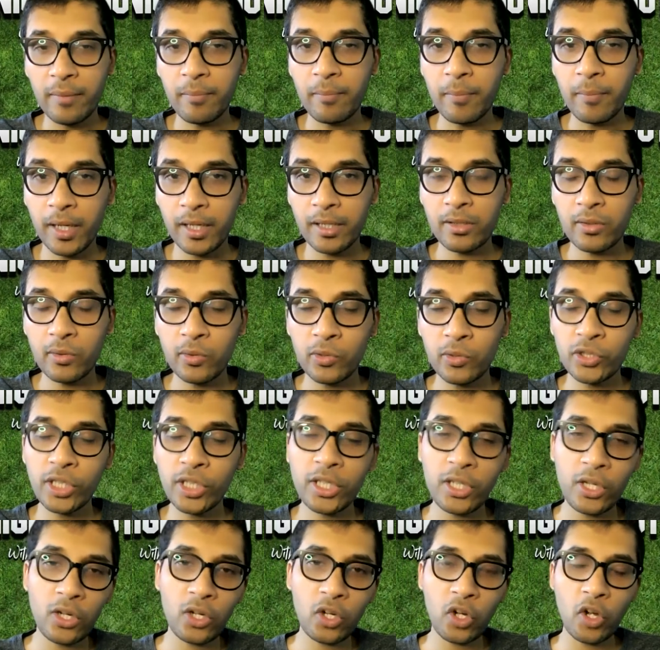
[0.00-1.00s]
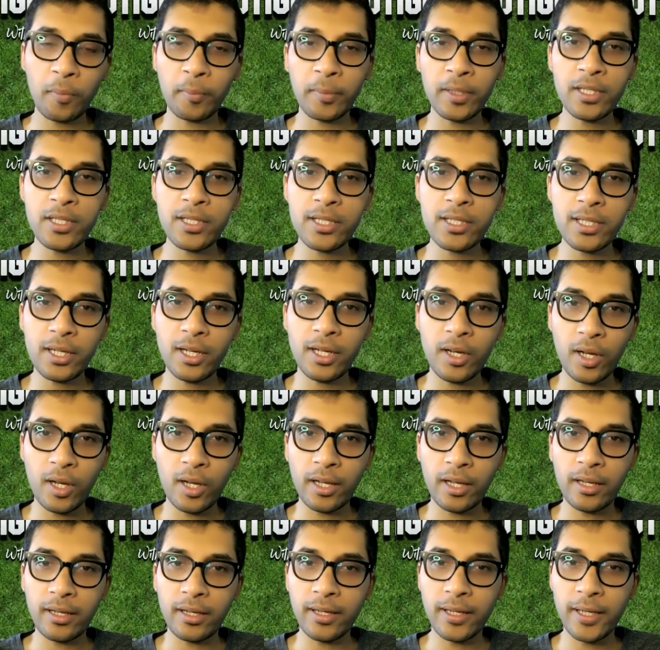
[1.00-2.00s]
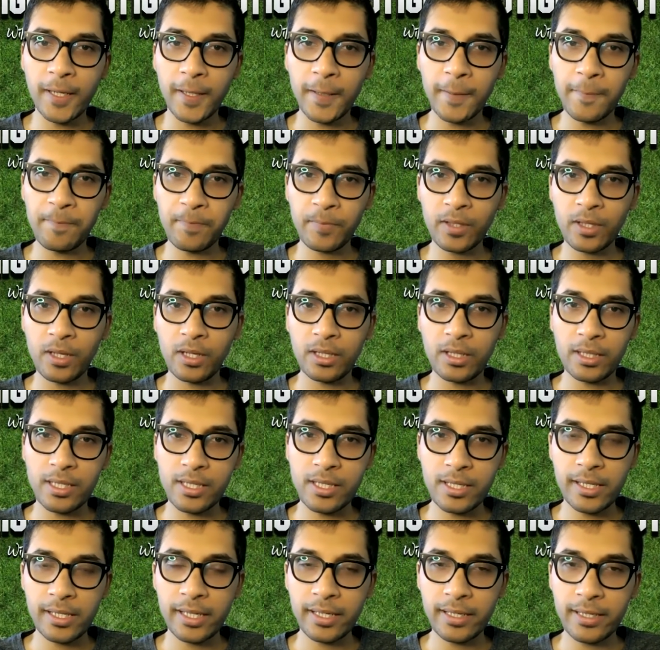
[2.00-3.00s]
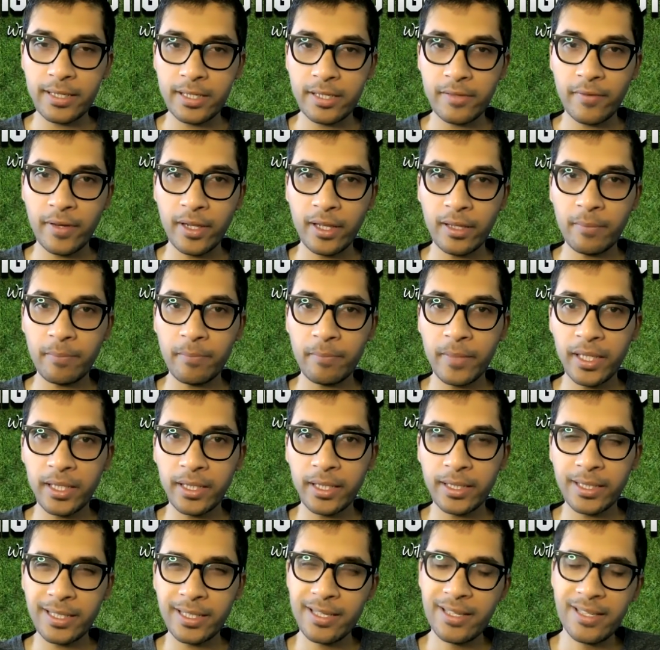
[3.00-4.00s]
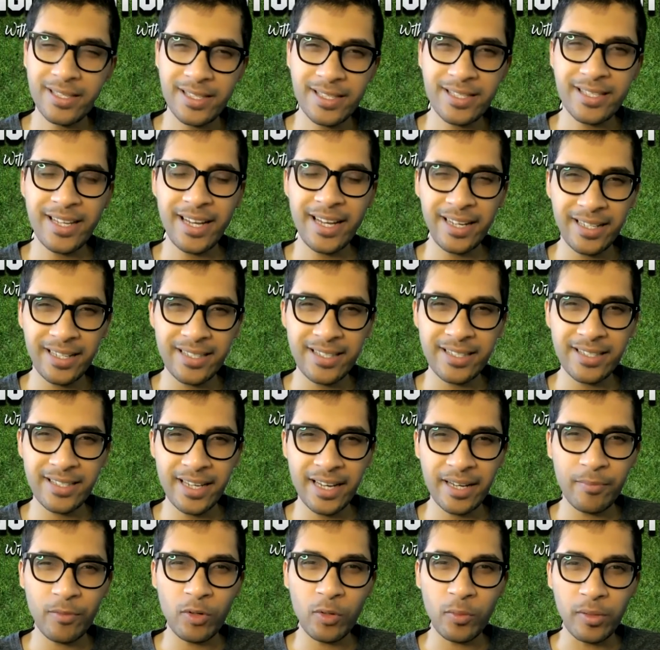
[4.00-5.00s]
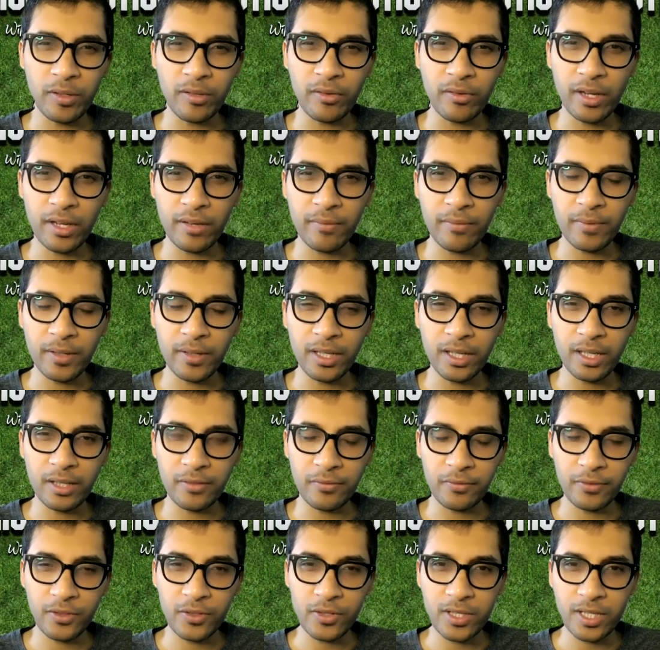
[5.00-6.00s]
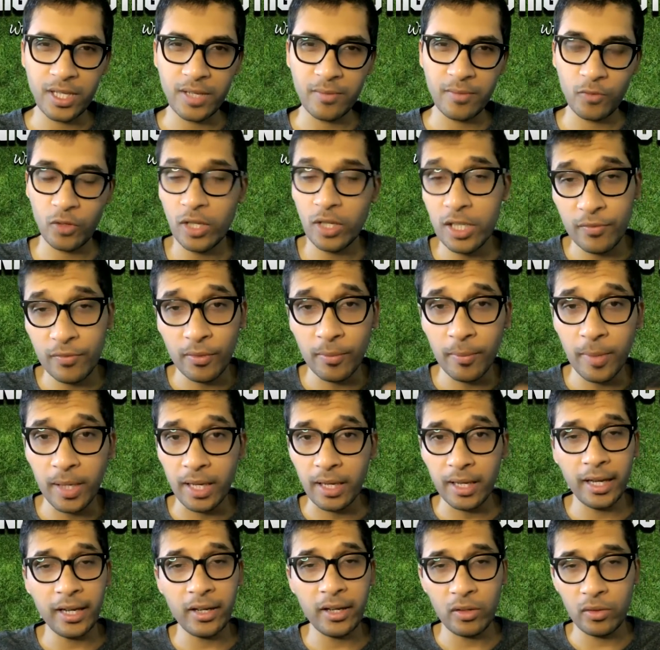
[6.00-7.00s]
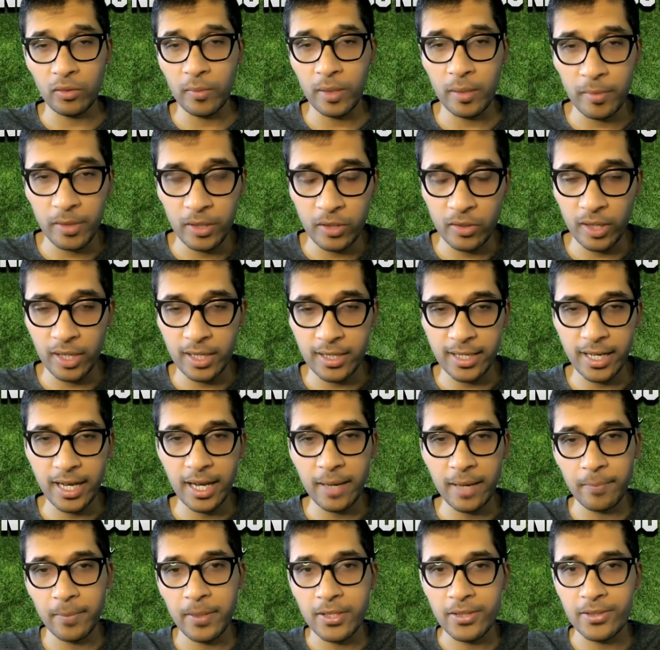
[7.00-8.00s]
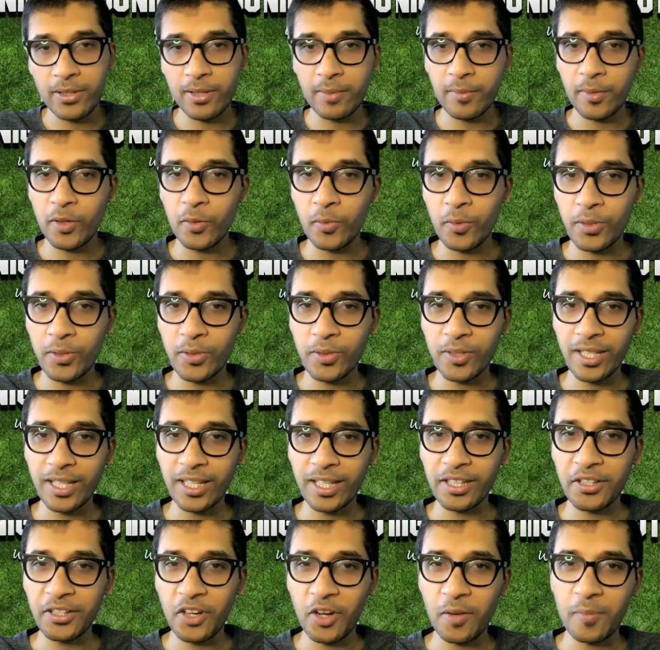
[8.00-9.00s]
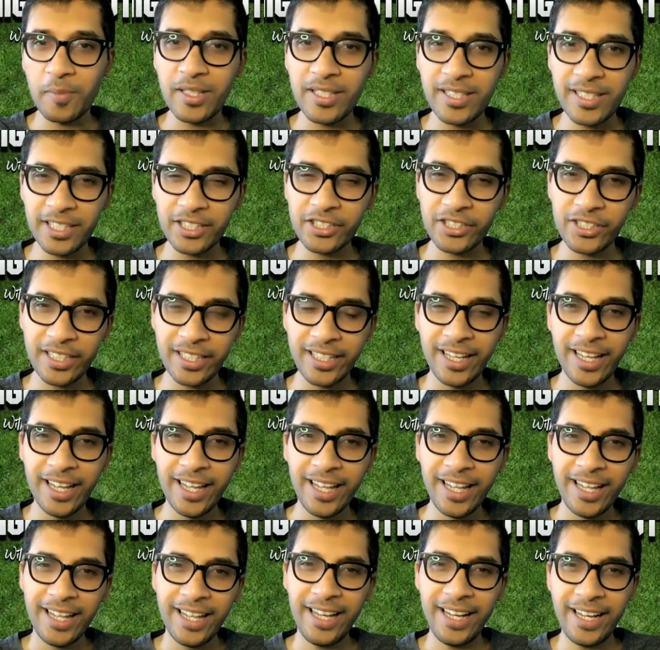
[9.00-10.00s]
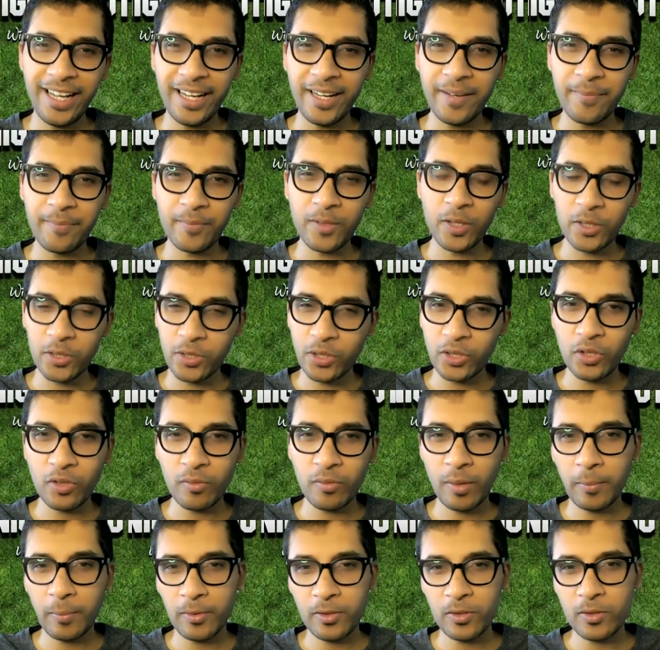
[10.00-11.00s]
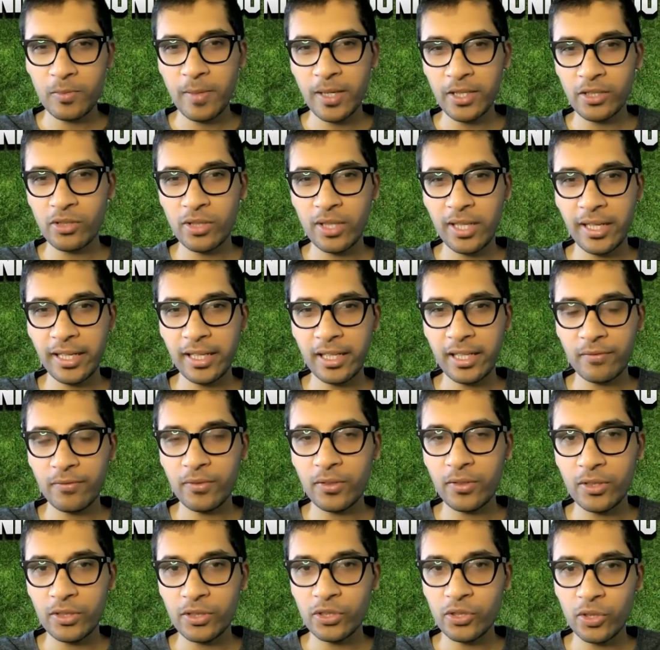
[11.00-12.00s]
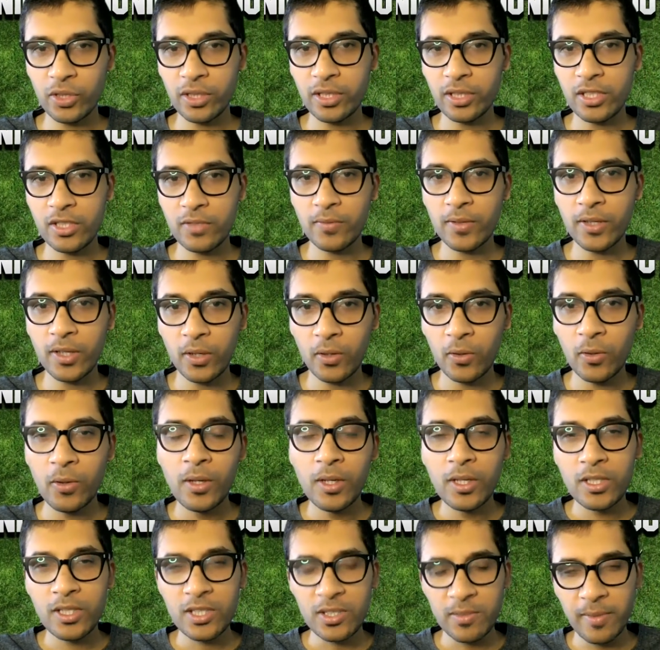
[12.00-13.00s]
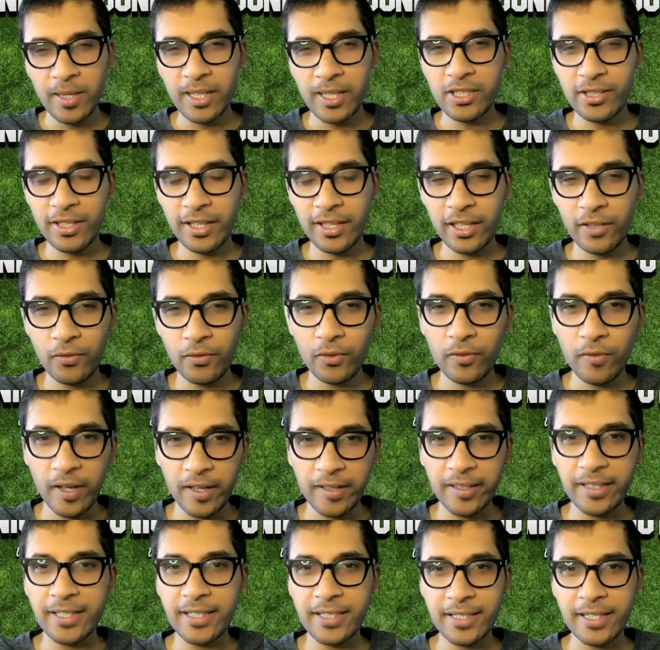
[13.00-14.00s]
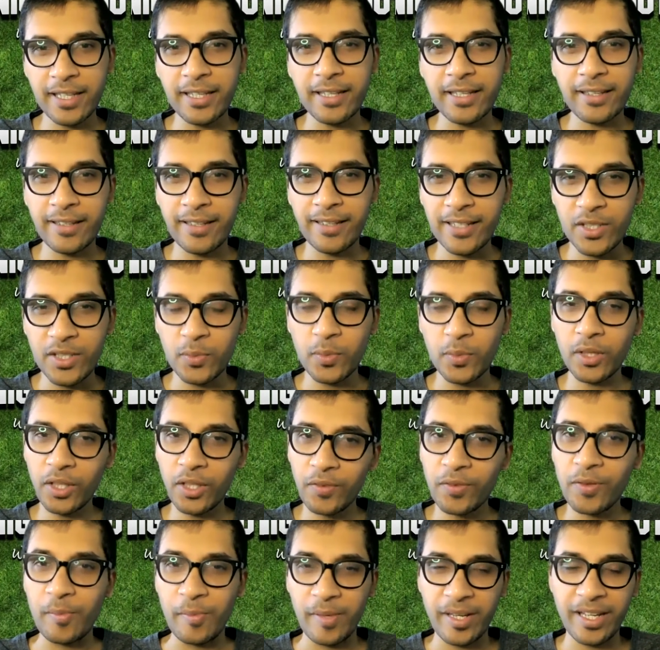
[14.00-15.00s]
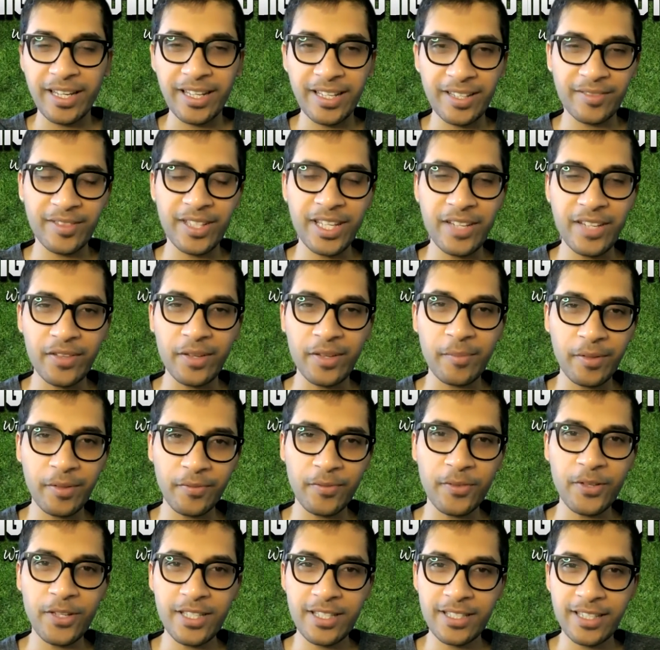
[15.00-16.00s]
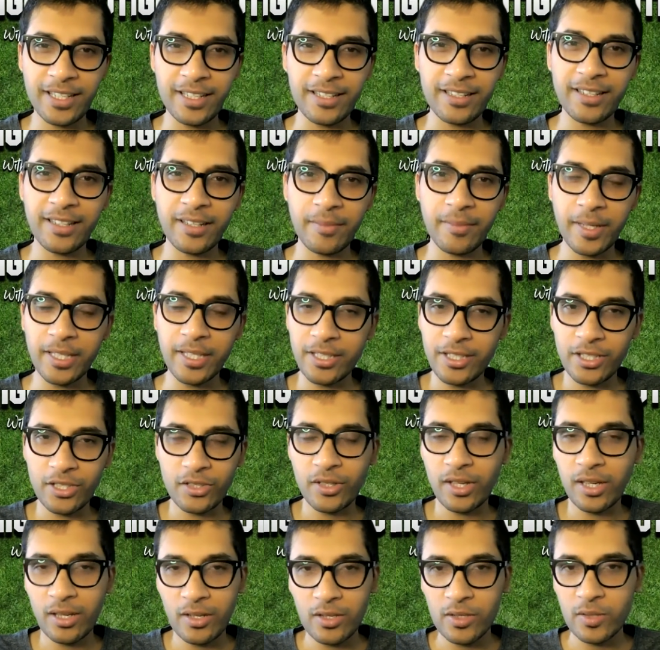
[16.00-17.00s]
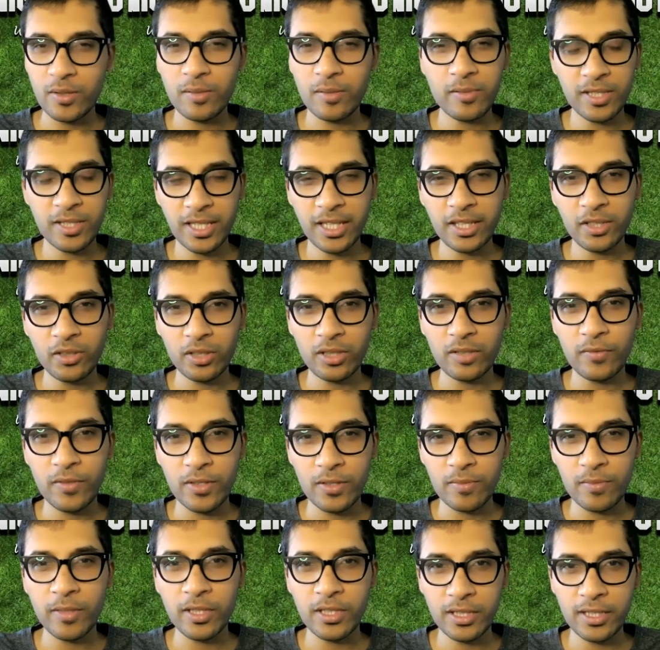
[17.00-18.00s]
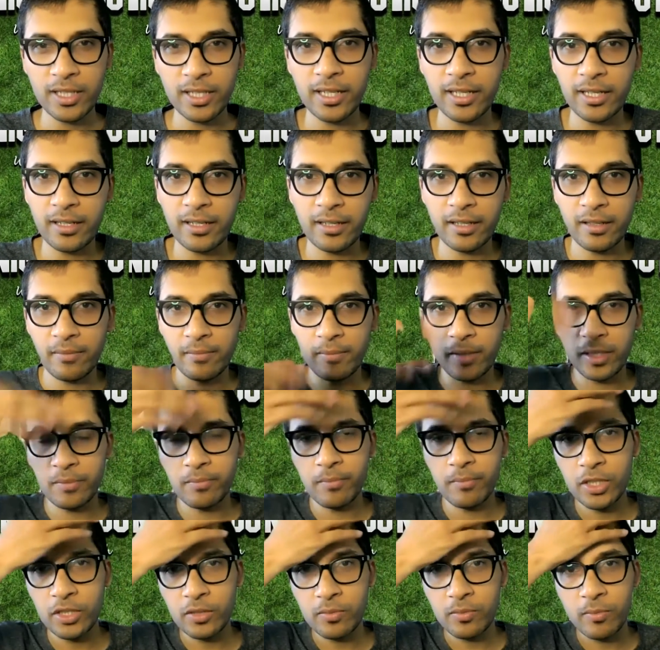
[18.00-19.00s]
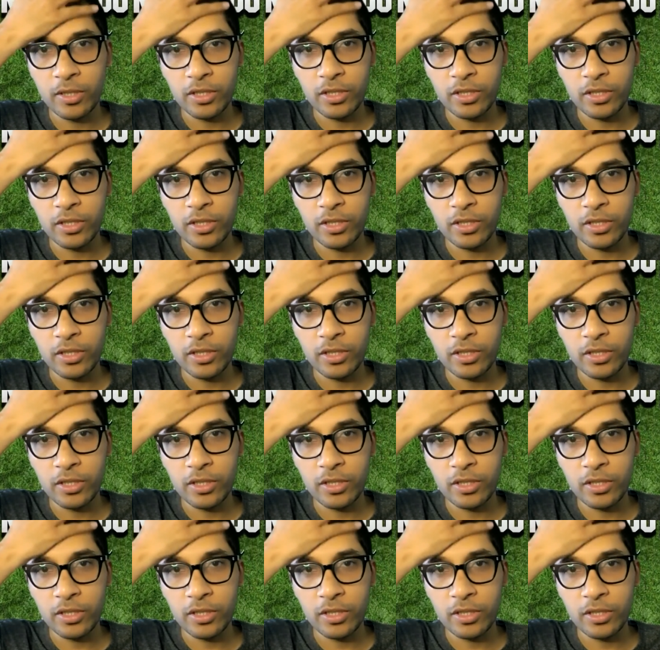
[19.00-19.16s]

But do share your comments on this latest development. It's a sad moment really to see. But it's for me. I don't know. Maybe you guys are happy. So let me know what you think in the comment section. Also, do remember to smash a like if you enjoyed this video. Smash a like for Rangnick's tenure as well, not from leaving, but for his tenure at Manchester United as well, because I thought it was much needed and much,